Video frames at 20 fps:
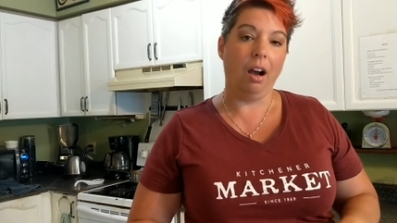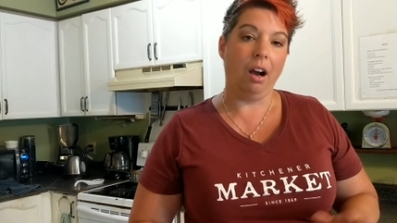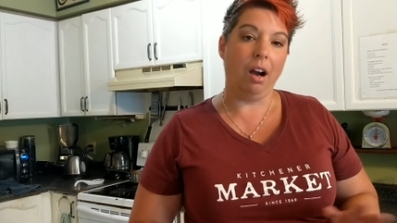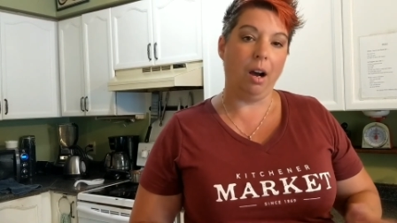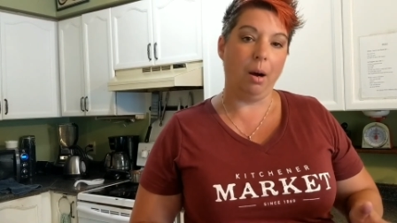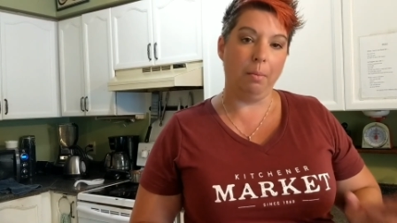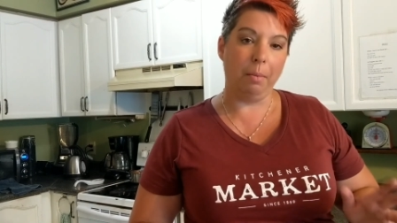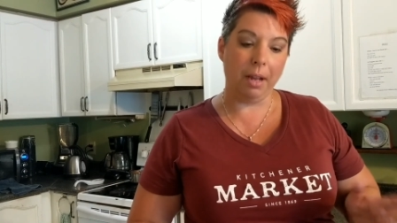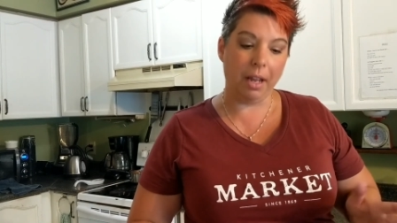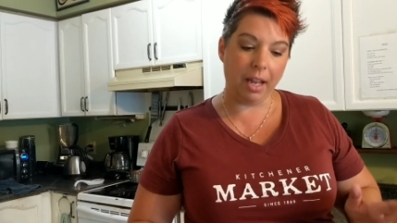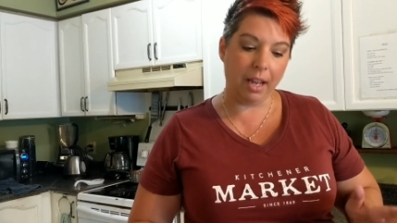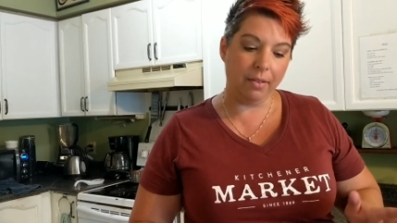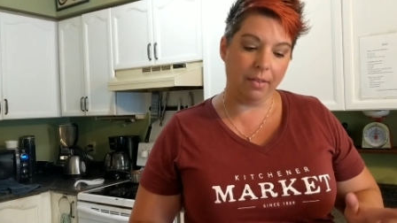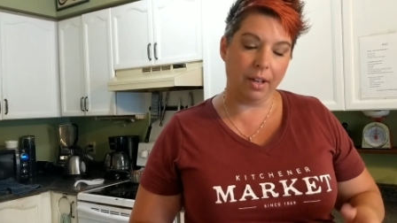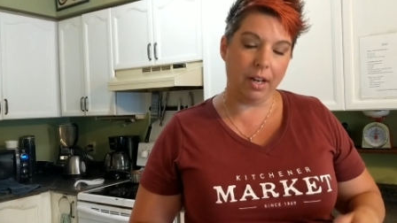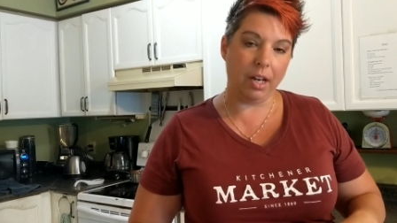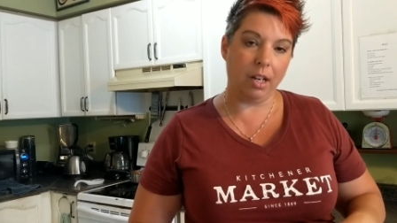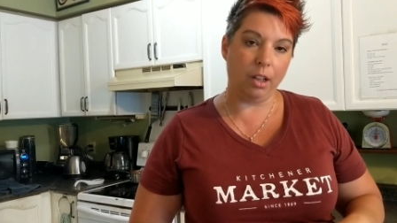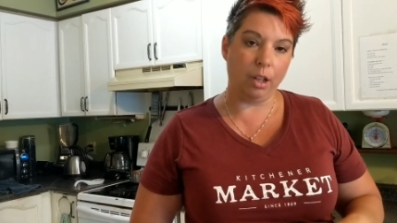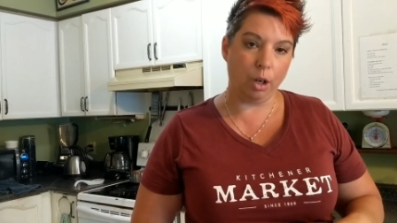um,
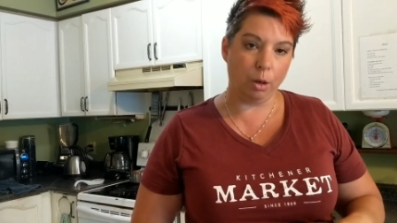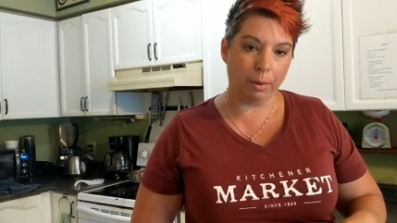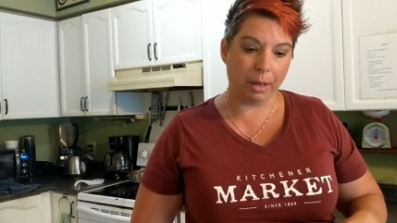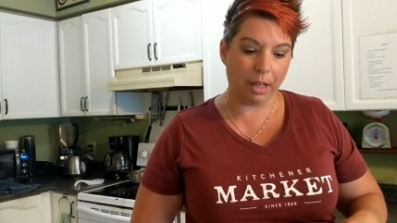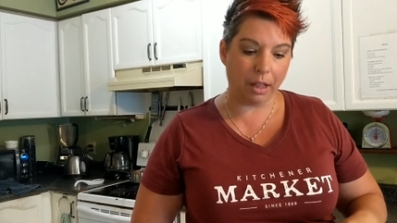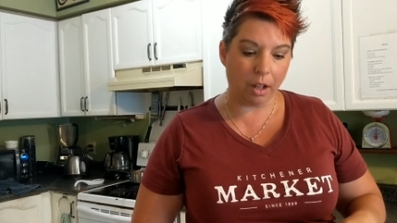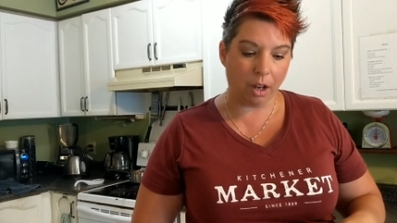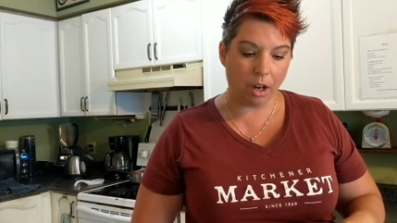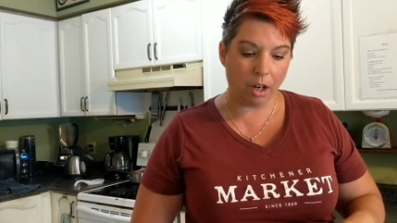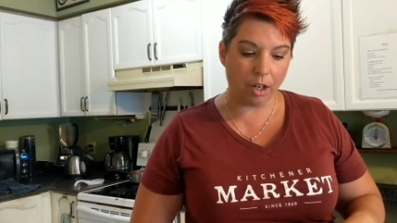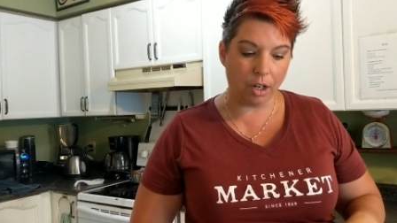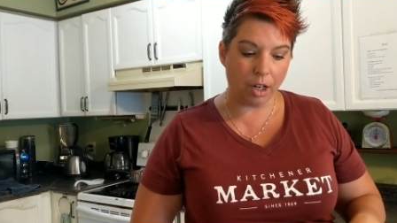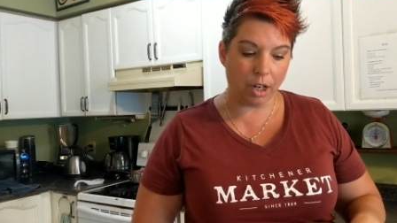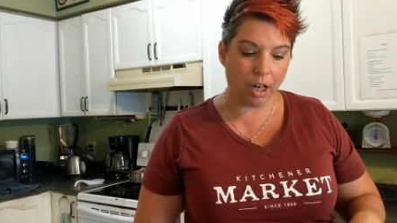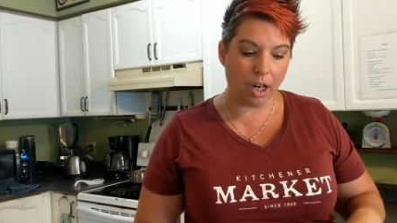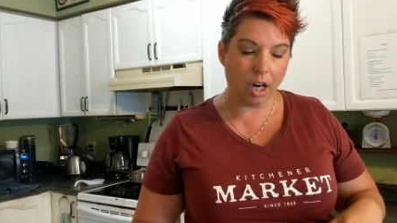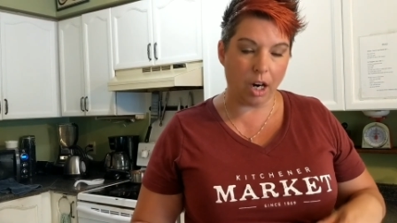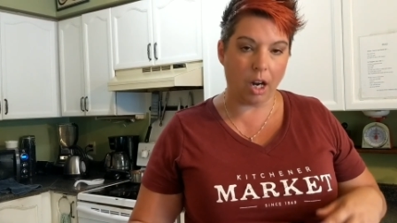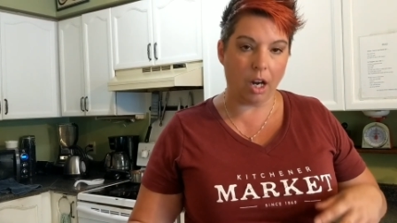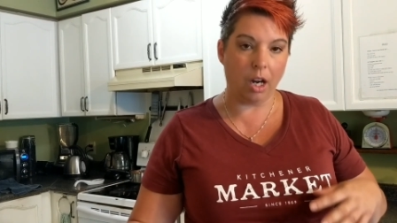even a little bit
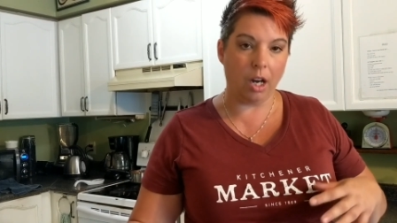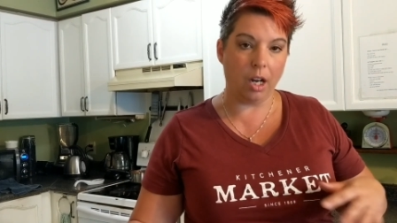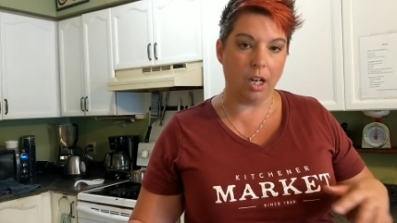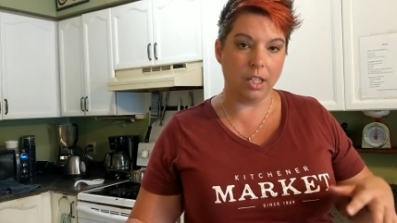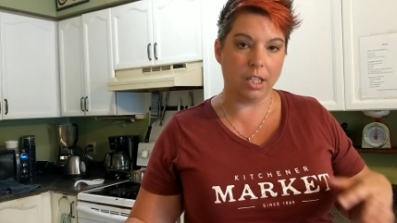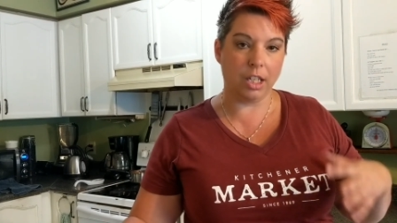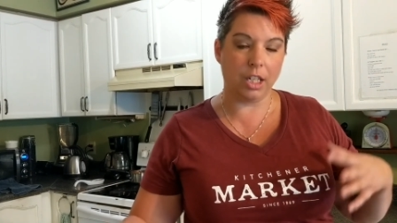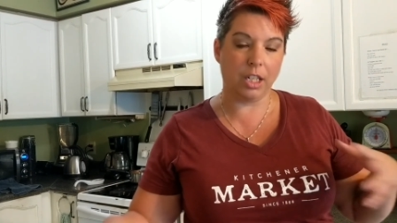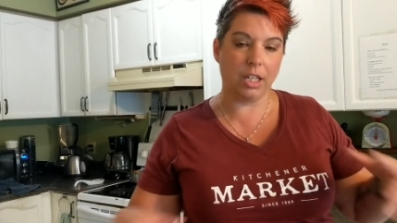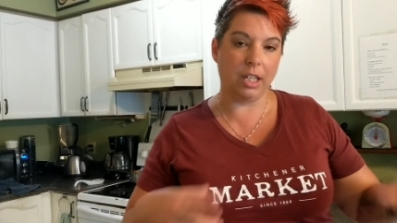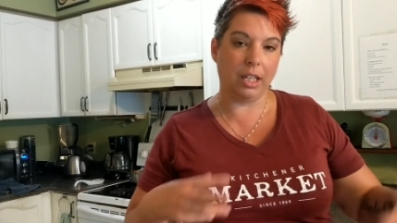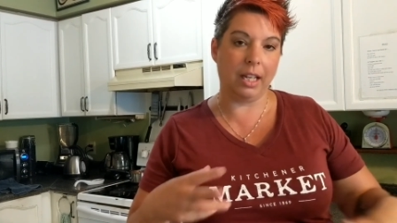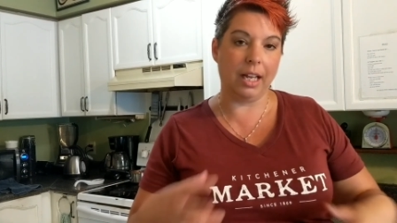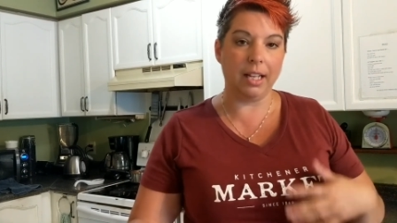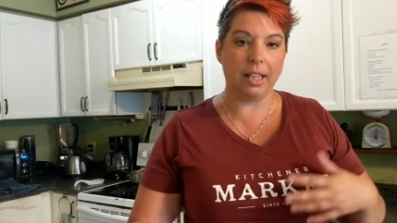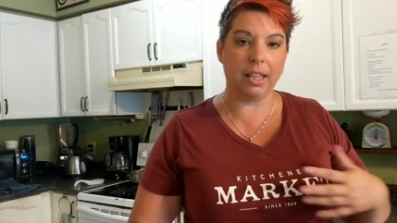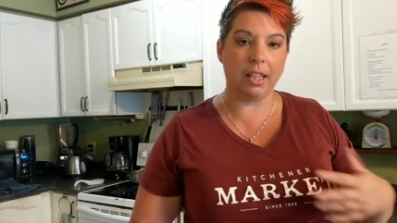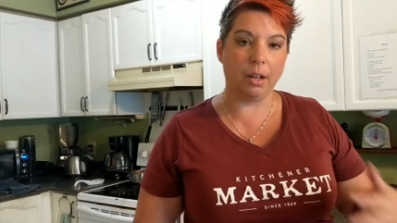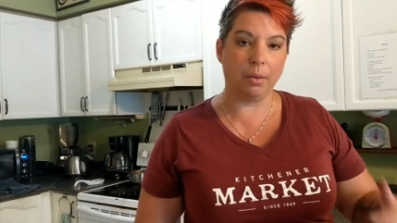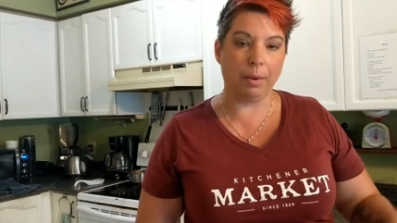longer, uh, just to
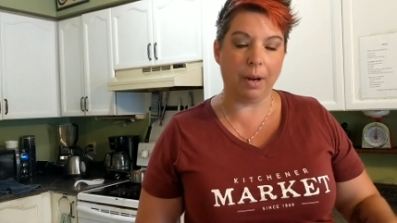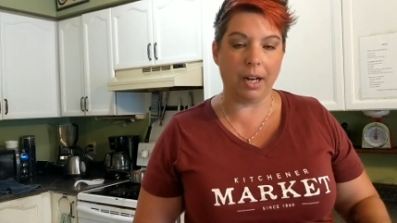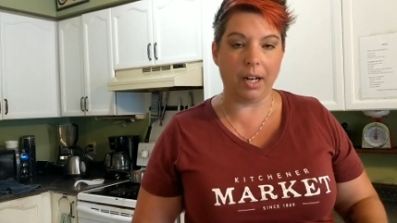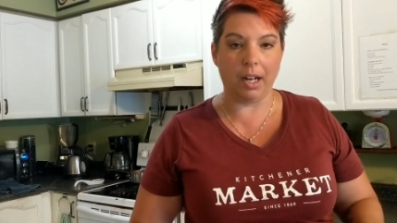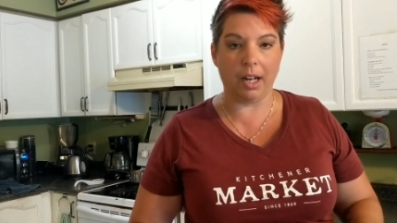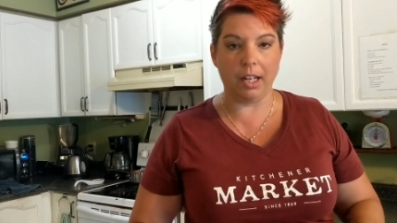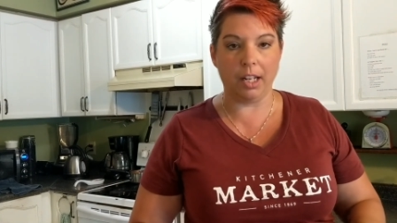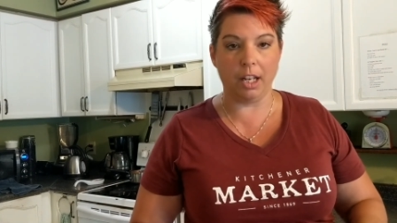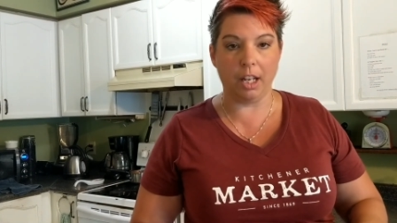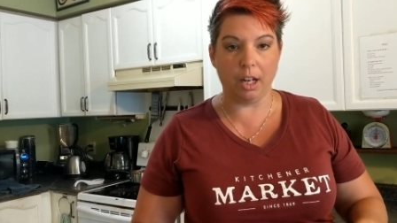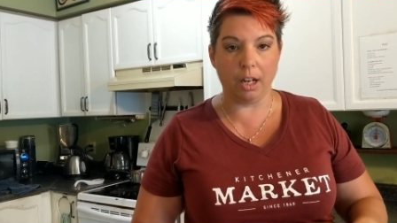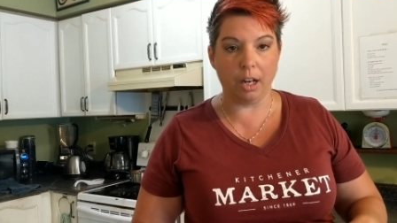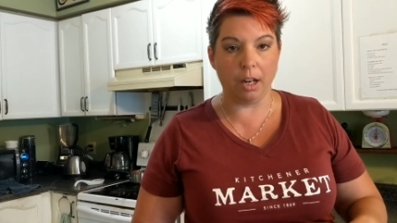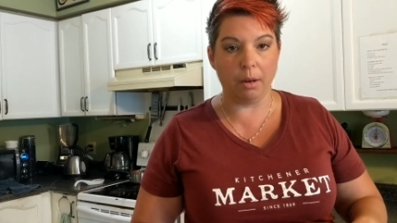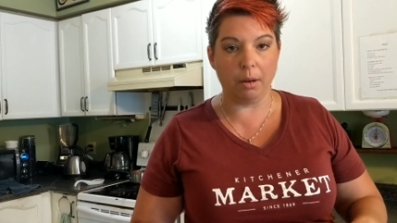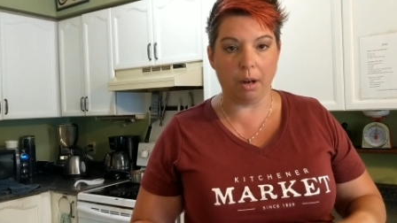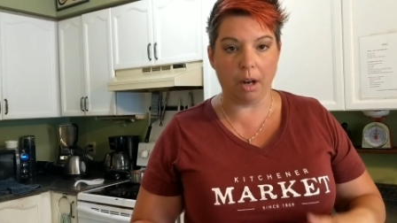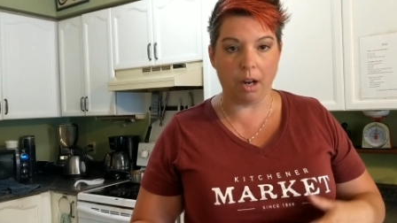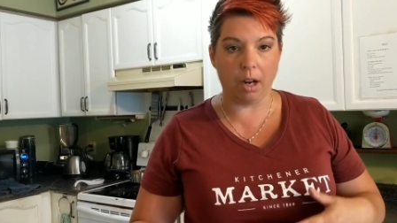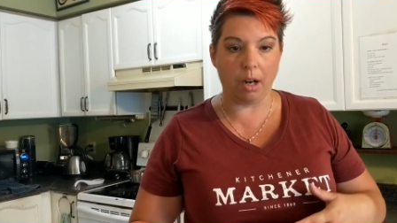let the red onion
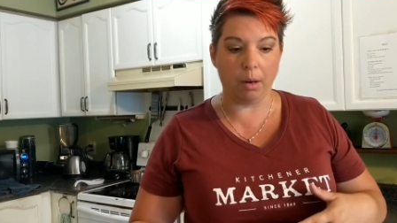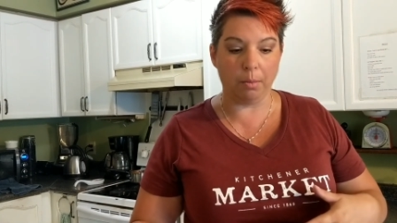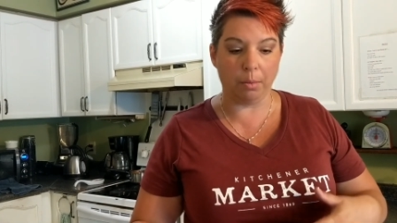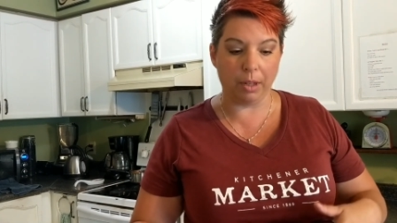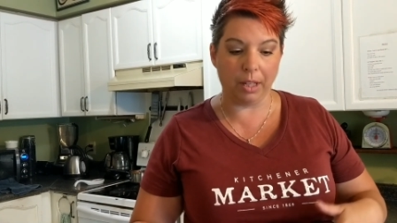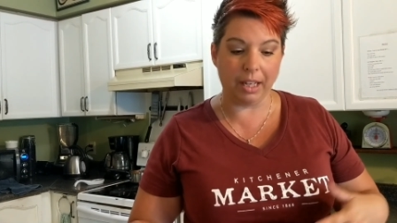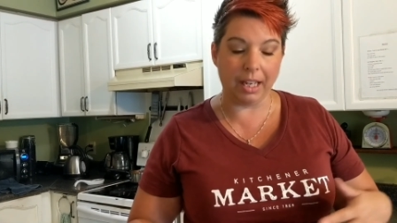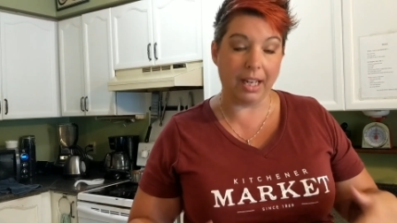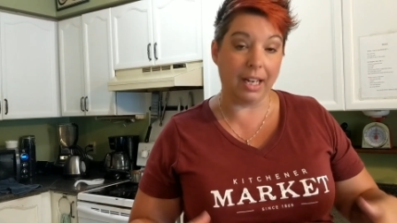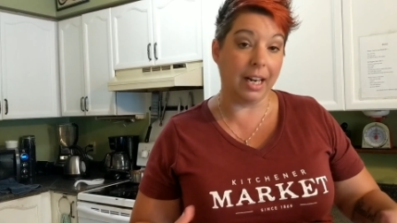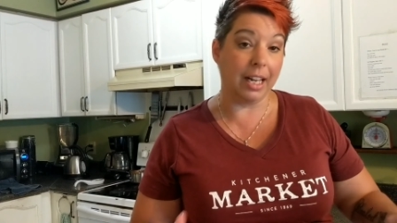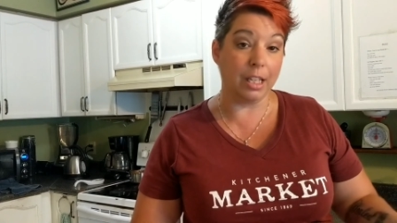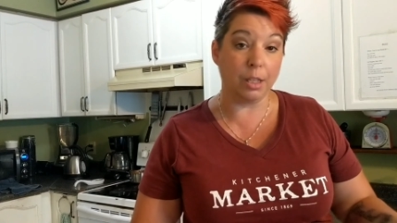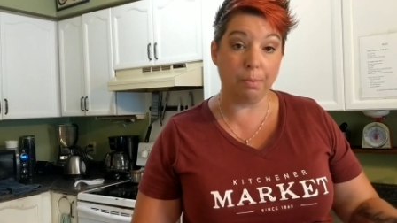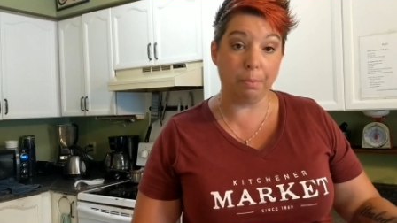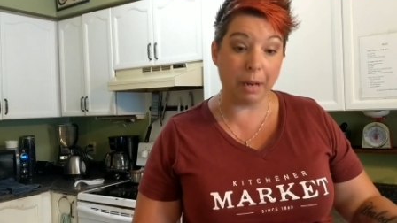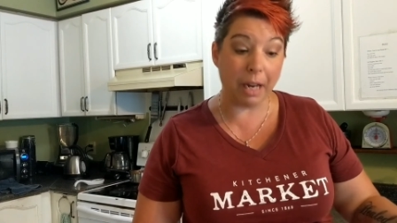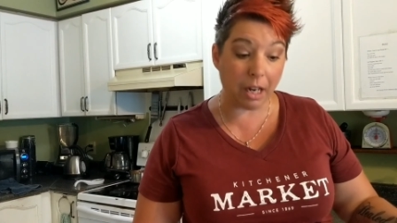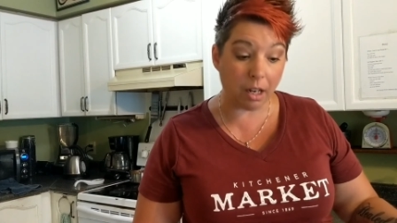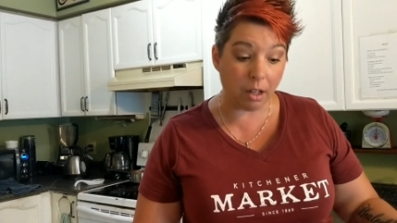um, really get a
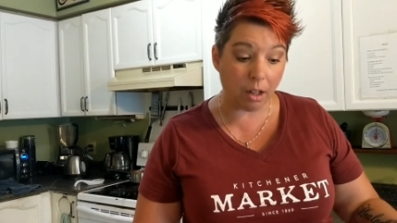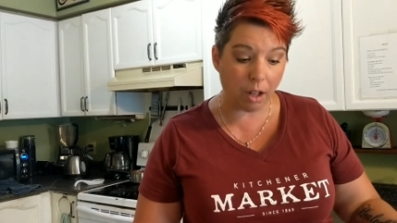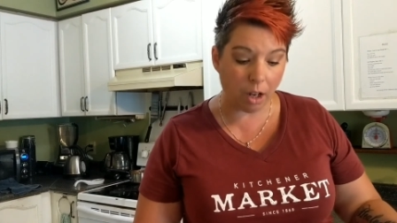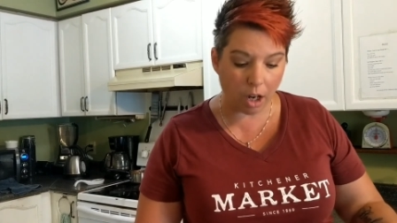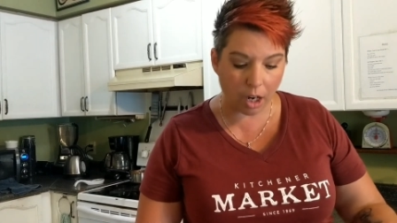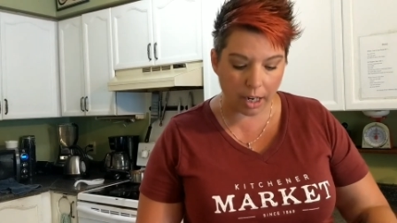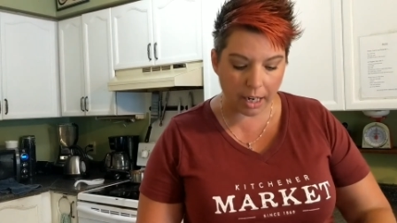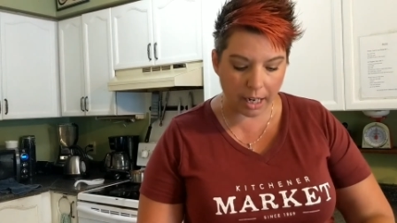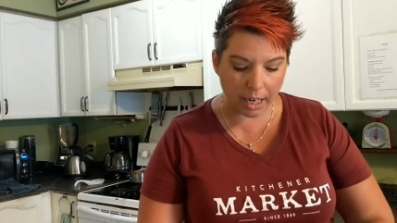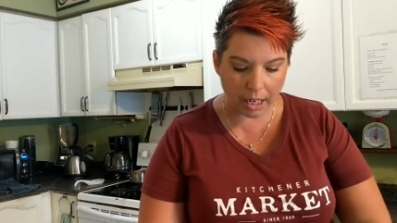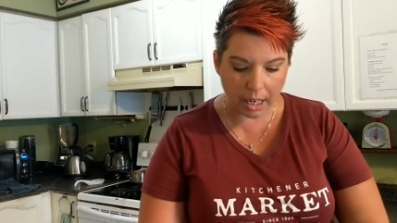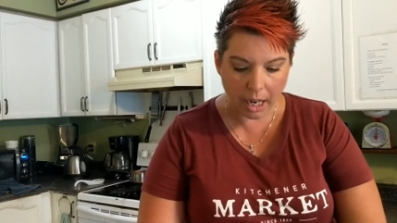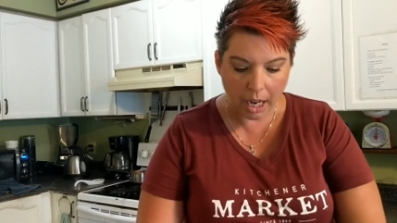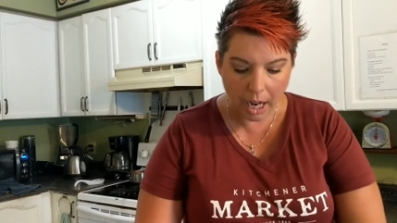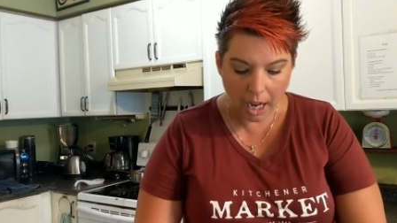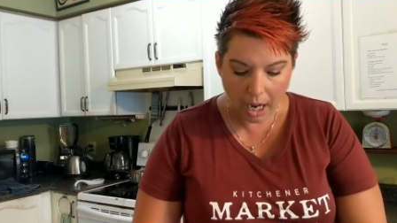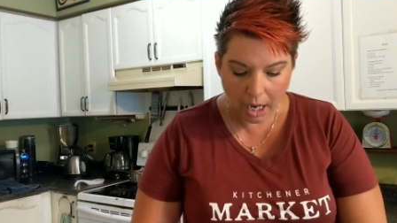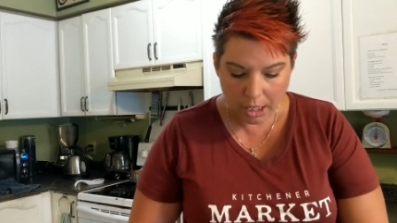nice pickle on it.